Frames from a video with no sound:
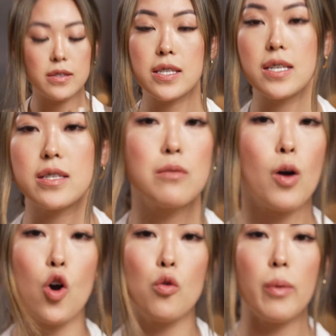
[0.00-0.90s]
This is some
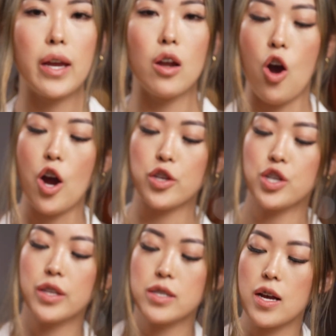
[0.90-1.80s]
homemade hot
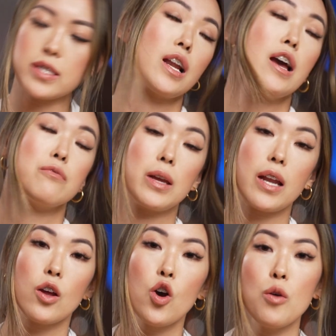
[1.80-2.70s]
chili sauce that I've made
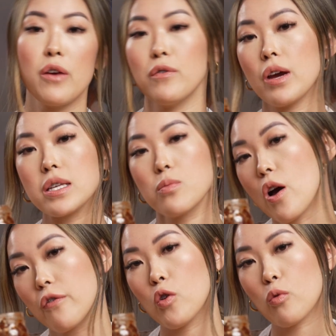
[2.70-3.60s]
at home. If you guys
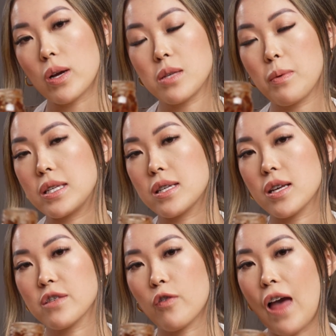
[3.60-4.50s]
want full recipe
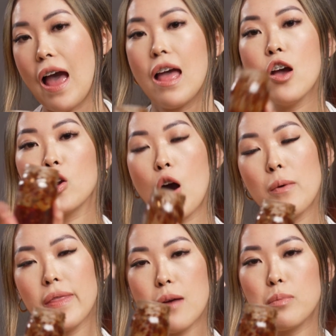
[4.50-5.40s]
details for that,
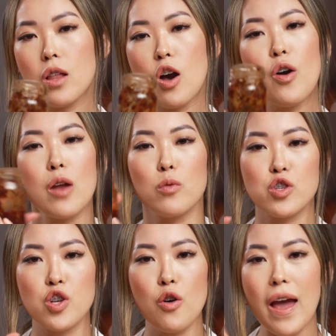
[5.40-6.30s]
comment that below and we'll
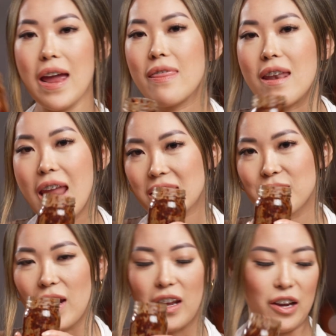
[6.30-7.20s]
show that in the next
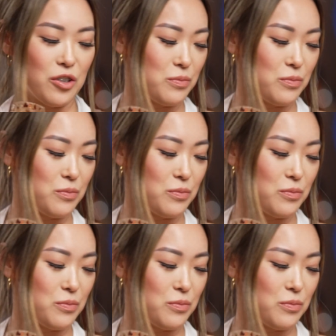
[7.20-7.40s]
video.